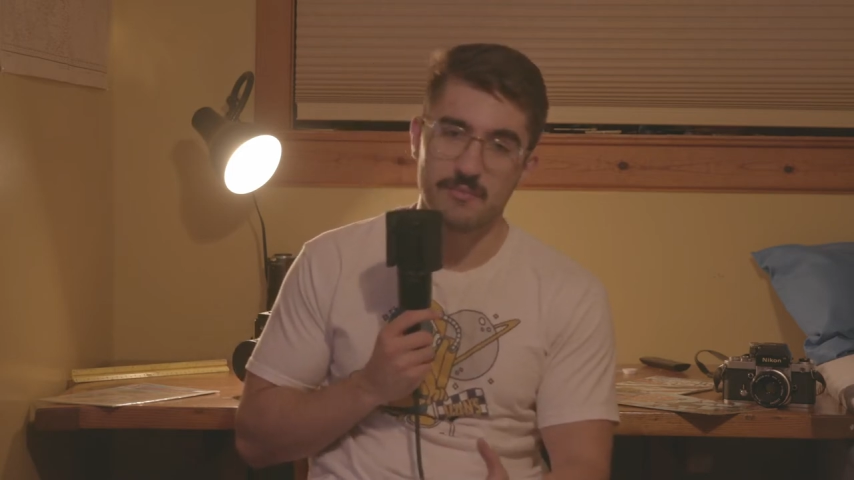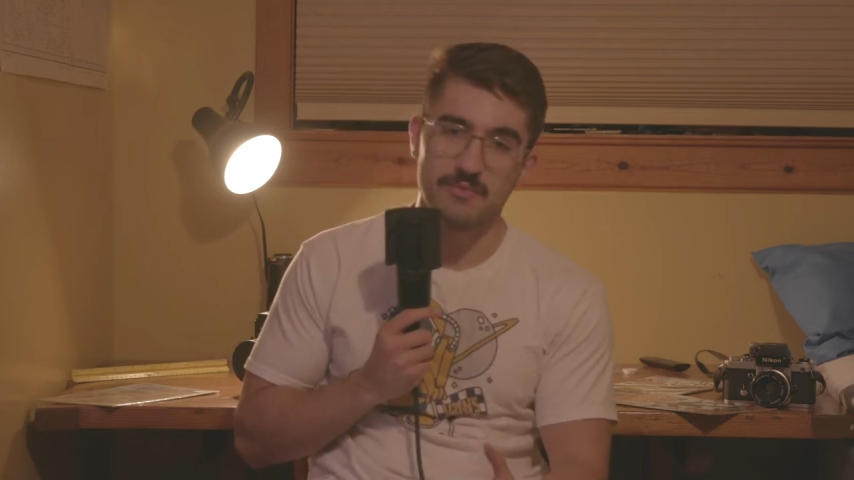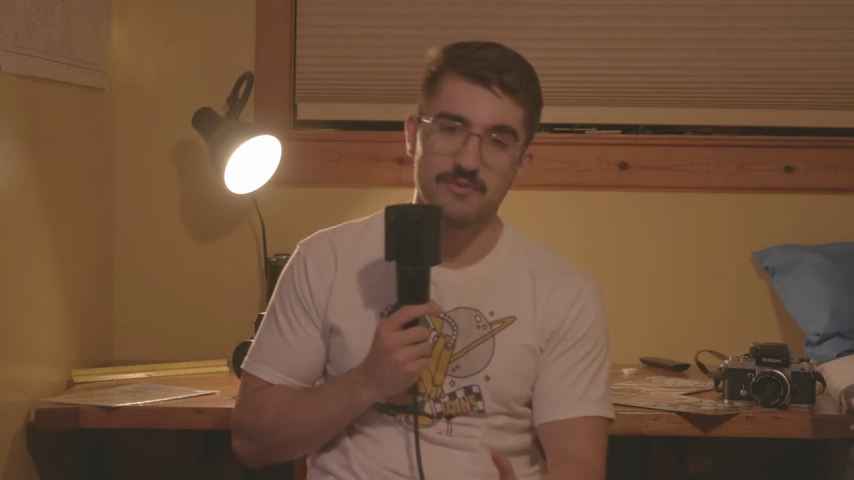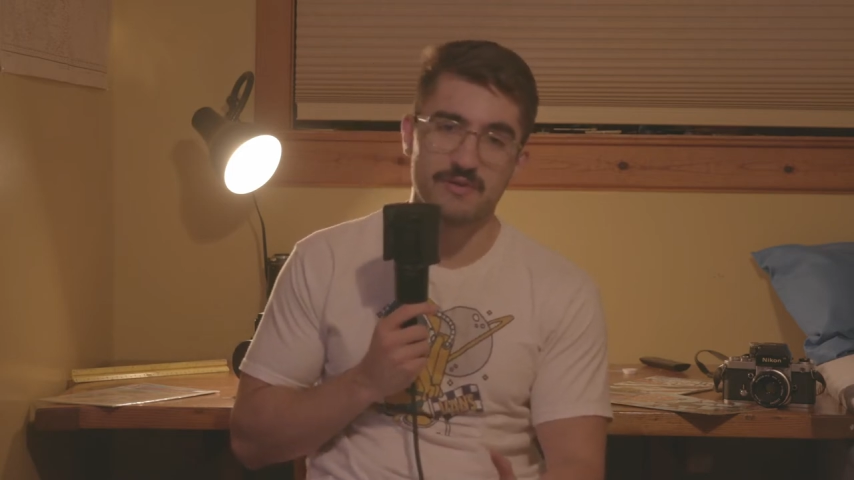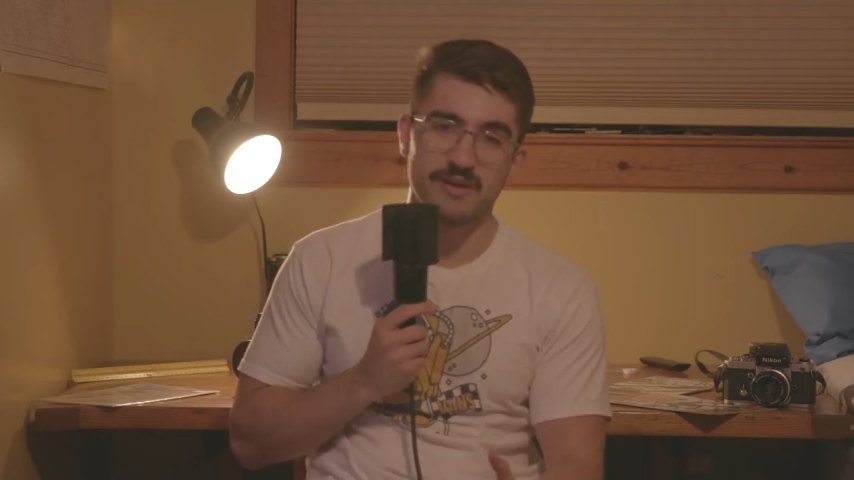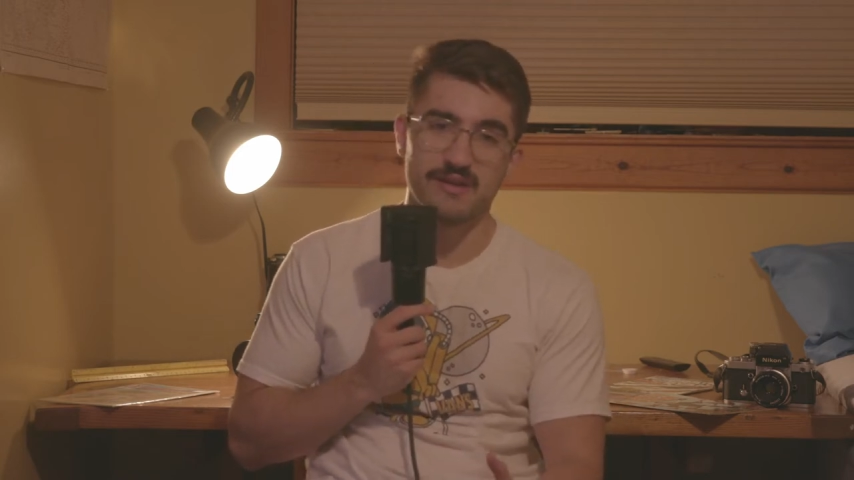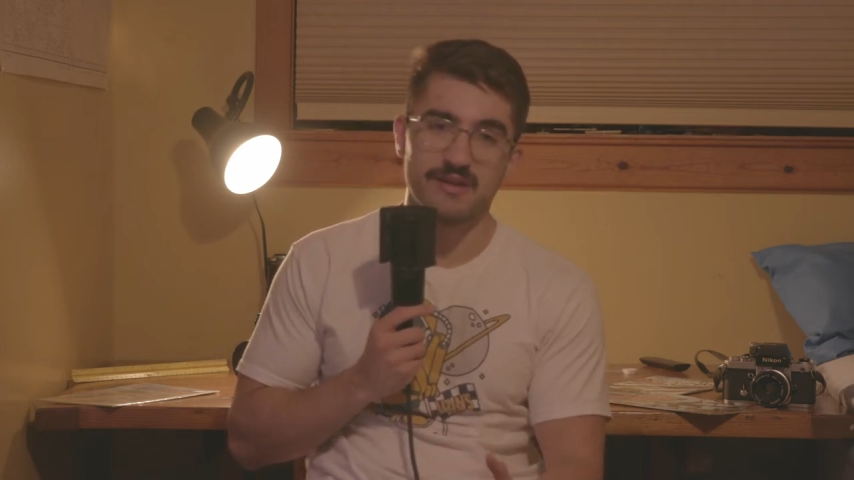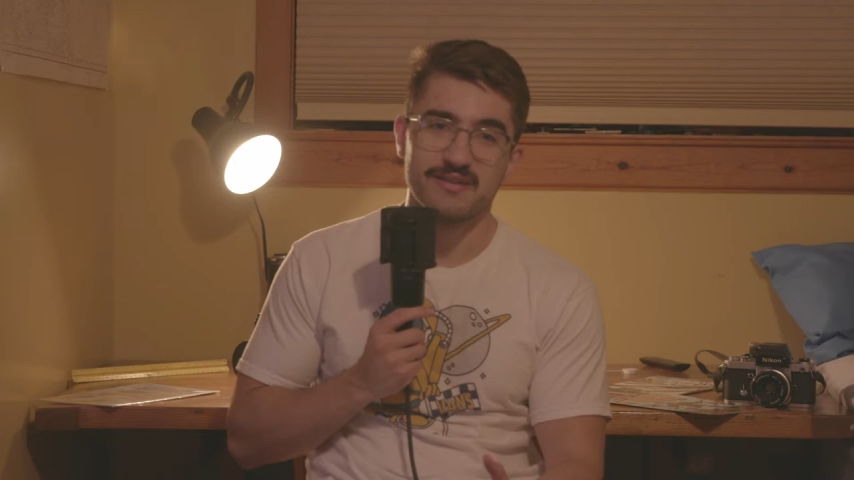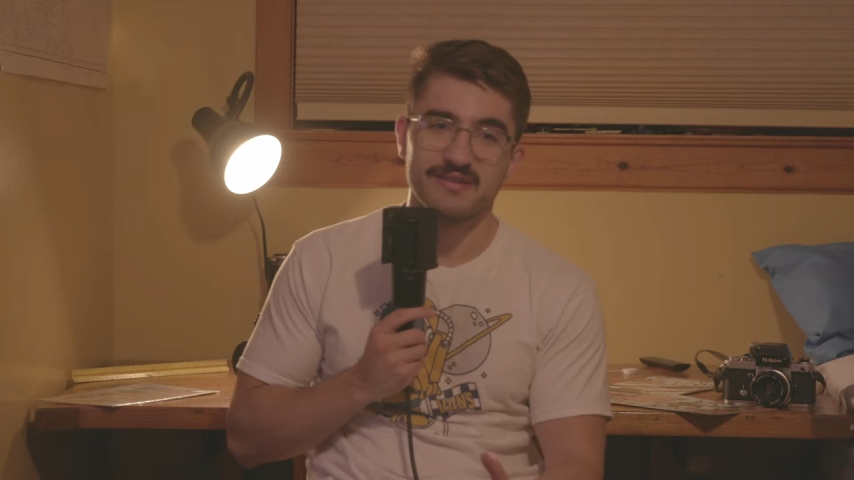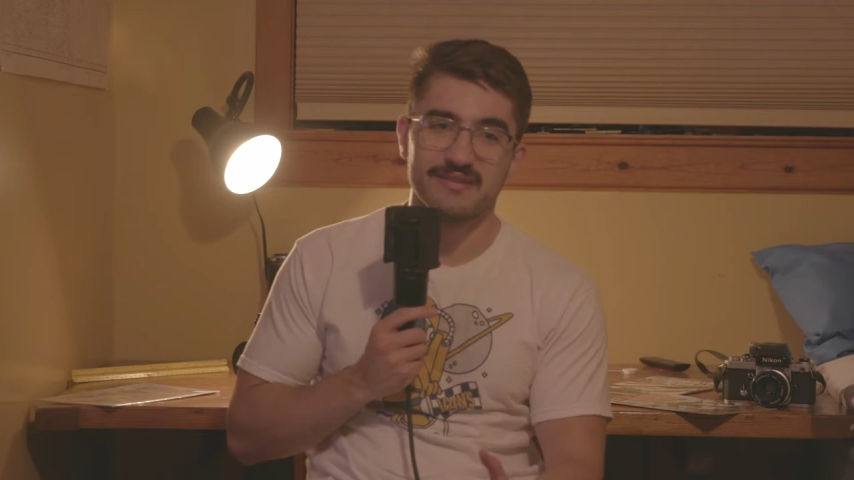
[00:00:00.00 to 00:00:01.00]
movie
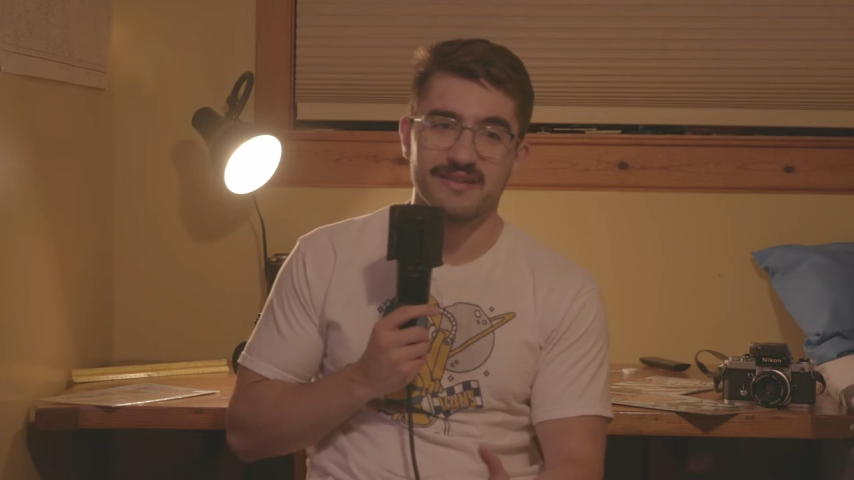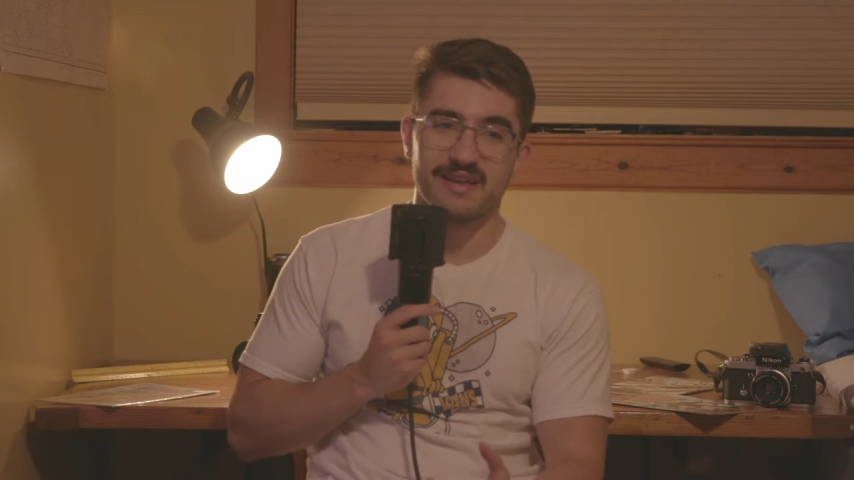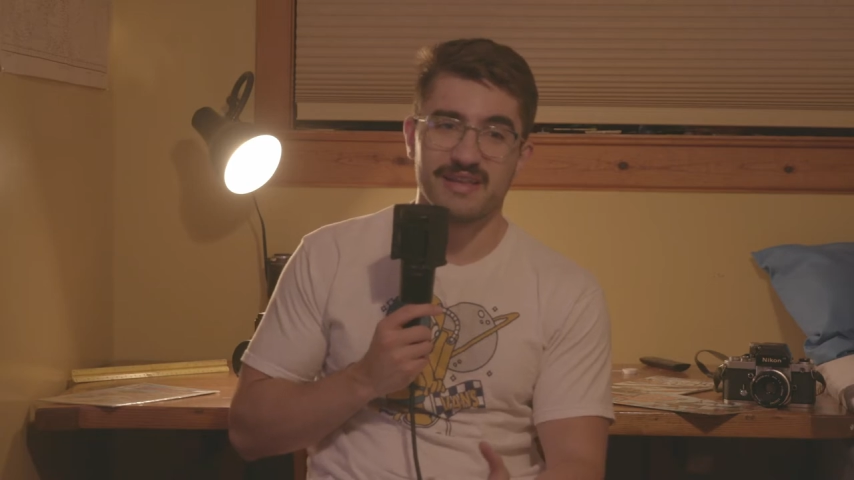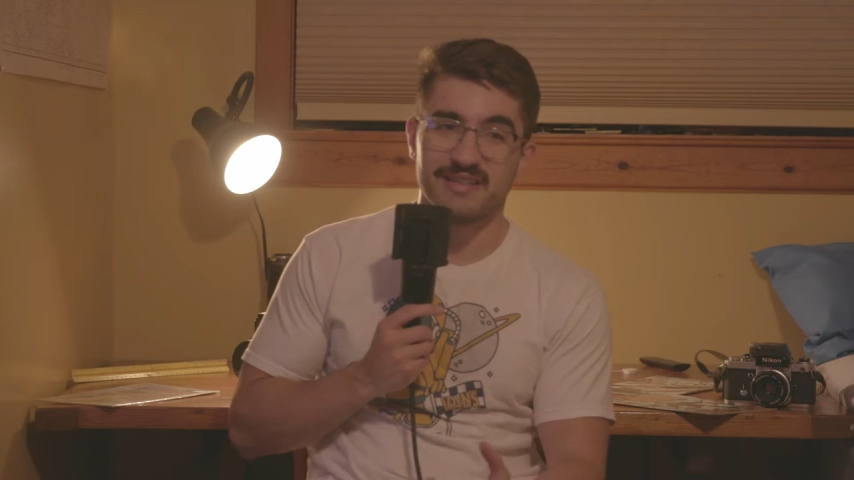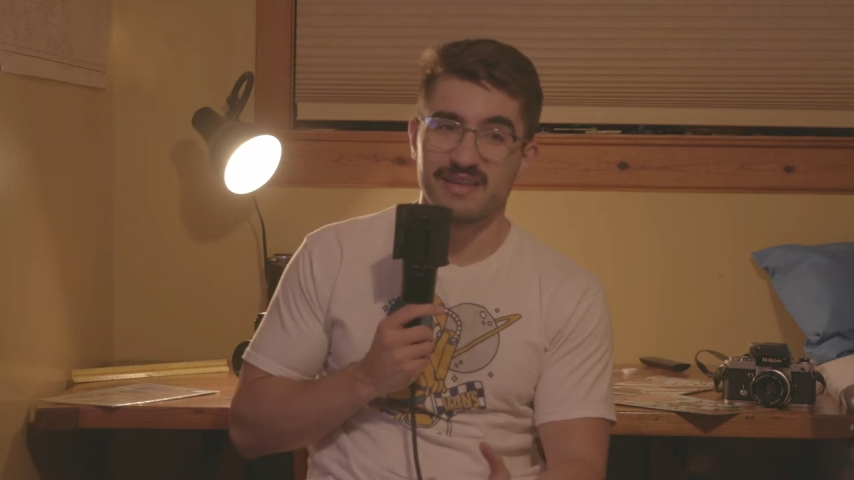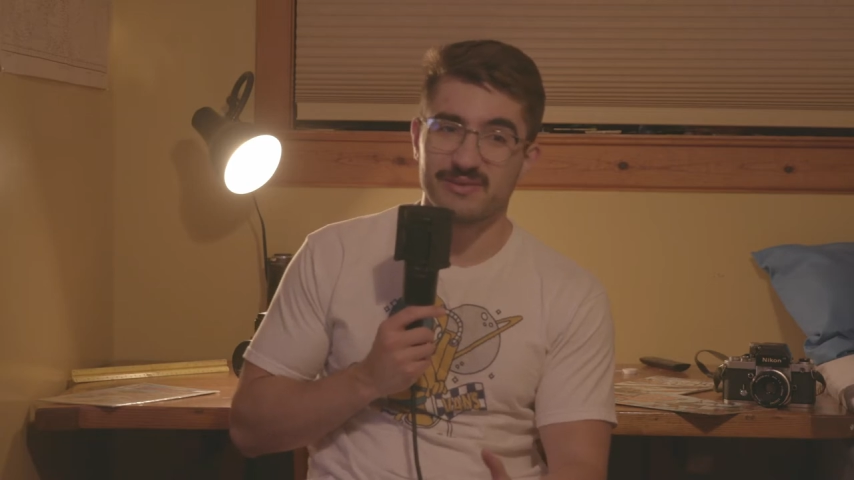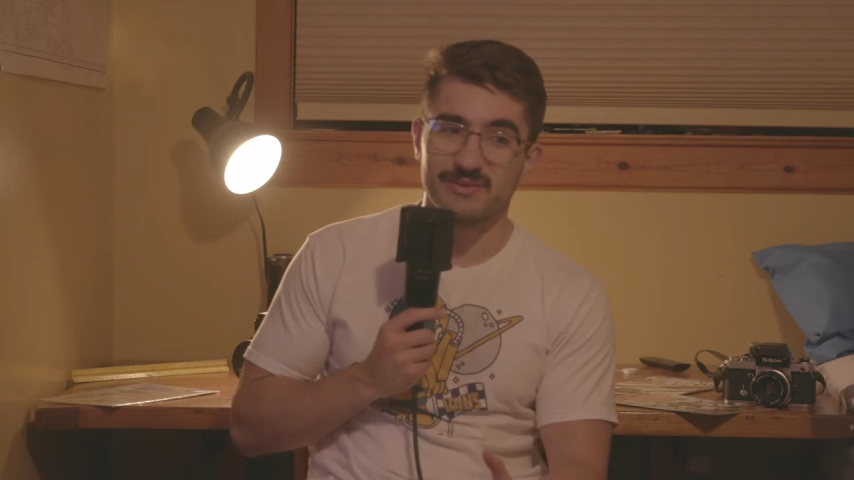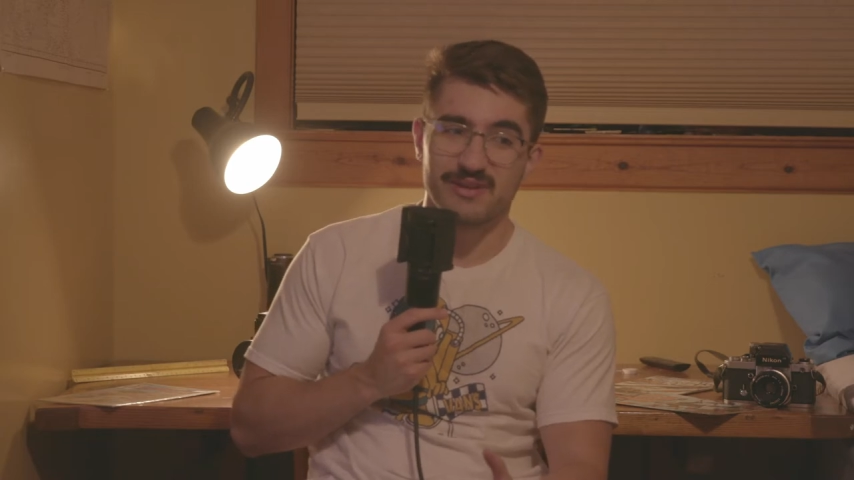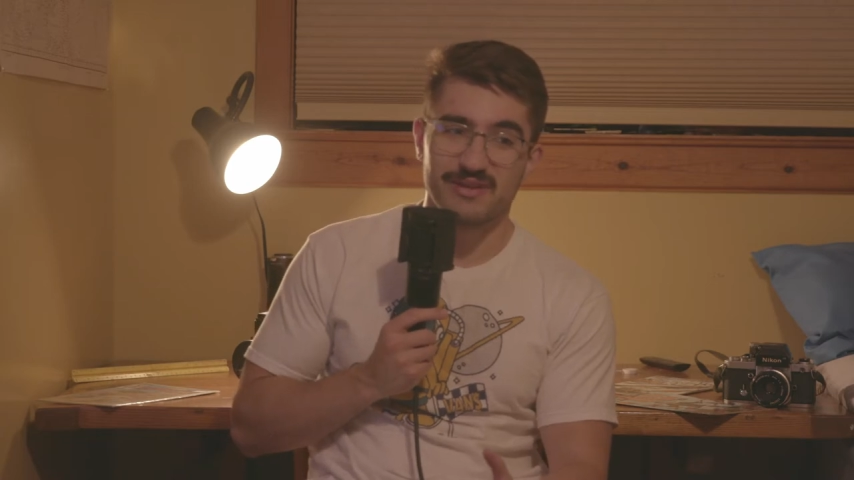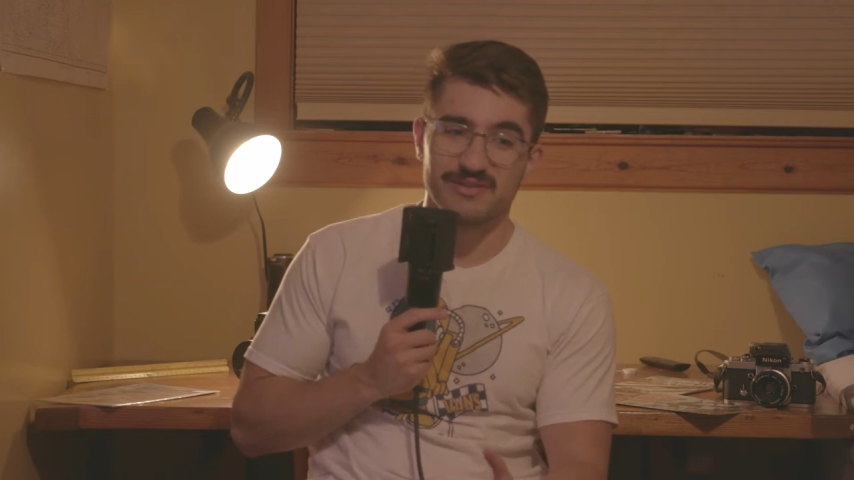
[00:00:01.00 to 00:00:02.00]
and that
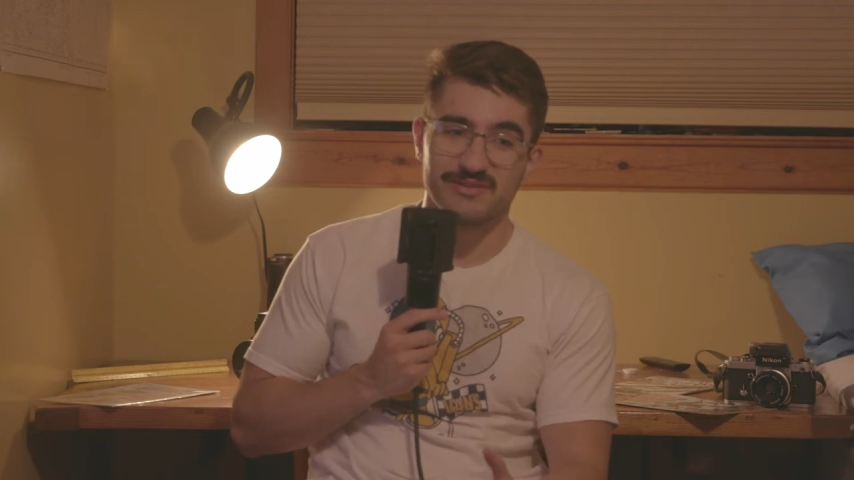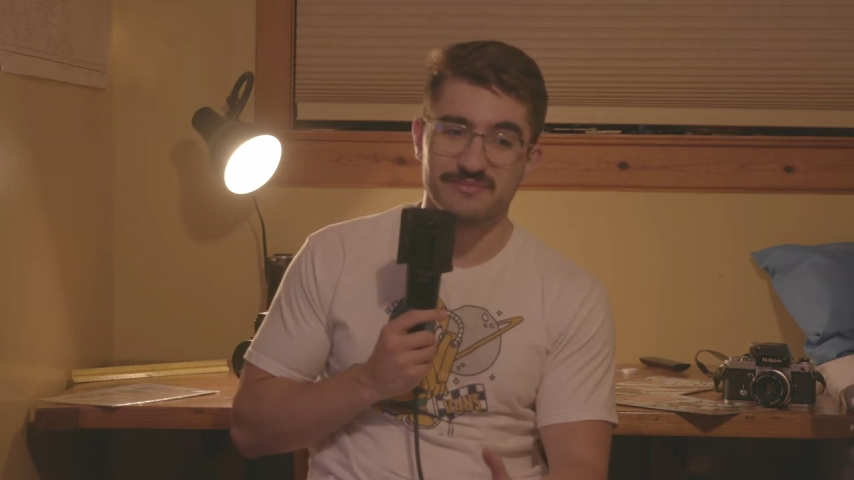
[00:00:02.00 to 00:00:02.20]
location.